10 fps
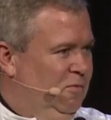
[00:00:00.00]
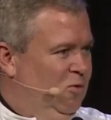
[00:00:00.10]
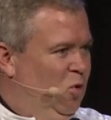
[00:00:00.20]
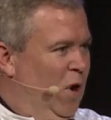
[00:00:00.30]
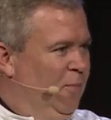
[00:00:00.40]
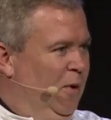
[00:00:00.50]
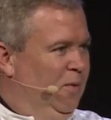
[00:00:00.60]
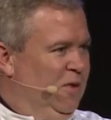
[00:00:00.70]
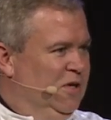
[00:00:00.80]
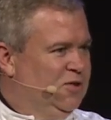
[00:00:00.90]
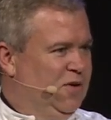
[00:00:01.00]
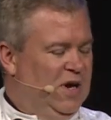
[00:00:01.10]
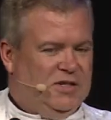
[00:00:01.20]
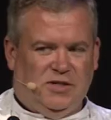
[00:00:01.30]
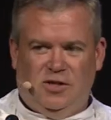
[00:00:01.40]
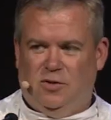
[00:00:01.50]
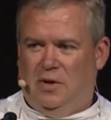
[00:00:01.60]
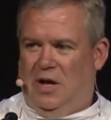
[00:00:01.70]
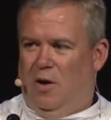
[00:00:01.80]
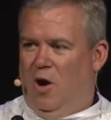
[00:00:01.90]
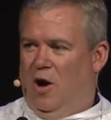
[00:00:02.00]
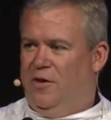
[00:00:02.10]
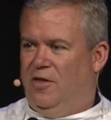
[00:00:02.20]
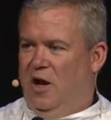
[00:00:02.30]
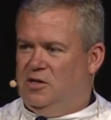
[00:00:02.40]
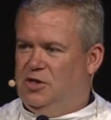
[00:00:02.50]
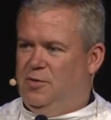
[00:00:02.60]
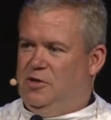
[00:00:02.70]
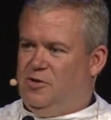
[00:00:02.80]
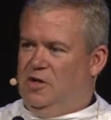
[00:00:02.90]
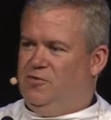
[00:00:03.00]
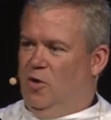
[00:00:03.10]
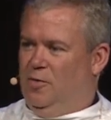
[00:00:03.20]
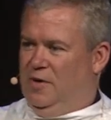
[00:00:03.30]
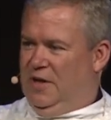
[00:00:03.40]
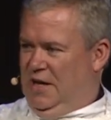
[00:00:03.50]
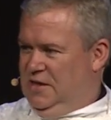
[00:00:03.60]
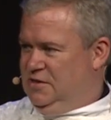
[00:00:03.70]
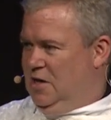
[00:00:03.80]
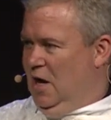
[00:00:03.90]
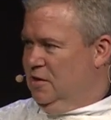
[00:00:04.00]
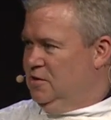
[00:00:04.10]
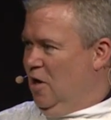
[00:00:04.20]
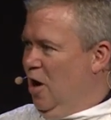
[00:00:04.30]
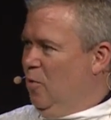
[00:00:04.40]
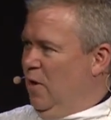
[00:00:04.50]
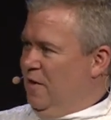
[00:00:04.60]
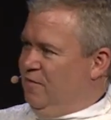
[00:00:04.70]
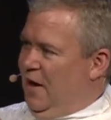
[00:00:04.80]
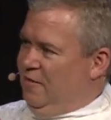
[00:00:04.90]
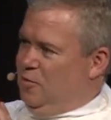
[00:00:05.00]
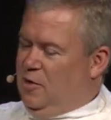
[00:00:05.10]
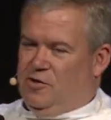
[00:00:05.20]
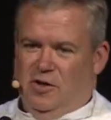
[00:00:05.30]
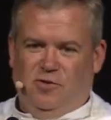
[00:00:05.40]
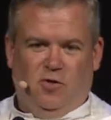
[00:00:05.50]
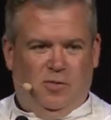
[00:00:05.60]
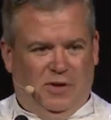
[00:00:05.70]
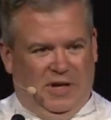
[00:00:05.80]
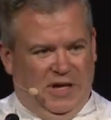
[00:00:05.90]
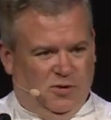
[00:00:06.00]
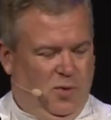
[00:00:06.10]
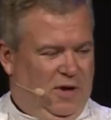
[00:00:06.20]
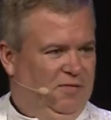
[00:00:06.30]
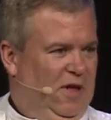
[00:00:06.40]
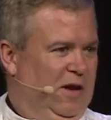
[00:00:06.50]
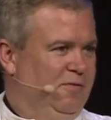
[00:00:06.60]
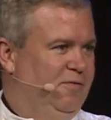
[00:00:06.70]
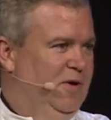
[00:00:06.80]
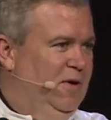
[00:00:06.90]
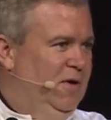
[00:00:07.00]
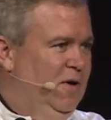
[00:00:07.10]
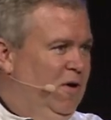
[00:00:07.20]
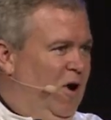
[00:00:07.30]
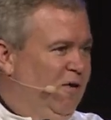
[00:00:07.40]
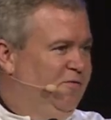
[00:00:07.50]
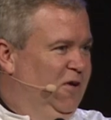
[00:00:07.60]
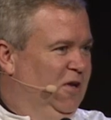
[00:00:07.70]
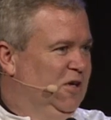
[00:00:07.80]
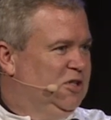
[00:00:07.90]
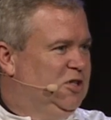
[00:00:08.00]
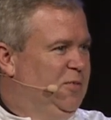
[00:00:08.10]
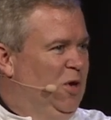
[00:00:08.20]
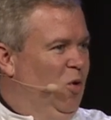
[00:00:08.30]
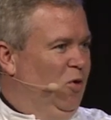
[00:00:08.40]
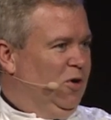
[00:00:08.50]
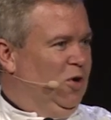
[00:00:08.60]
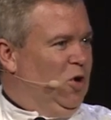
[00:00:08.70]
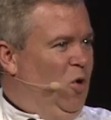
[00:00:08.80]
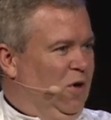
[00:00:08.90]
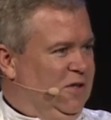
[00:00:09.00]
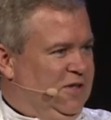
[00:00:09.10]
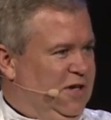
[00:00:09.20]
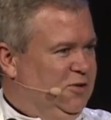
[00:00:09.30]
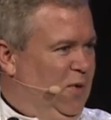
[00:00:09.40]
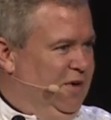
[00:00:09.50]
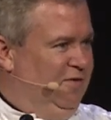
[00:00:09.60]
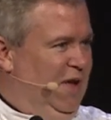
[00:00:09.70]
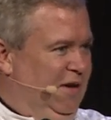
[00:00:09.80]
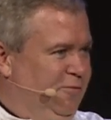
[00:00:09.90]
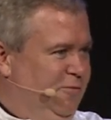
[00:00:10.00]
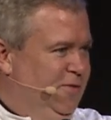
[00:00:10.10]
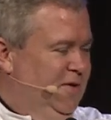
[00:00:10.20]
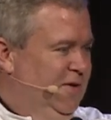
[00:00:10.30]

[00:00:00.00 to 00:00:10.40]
to cooperate with His grace and to allow our thoughts to be transformed into His thoughts, our way of life to be transformed into His way of life, our feelings to be ordered according to His way of life.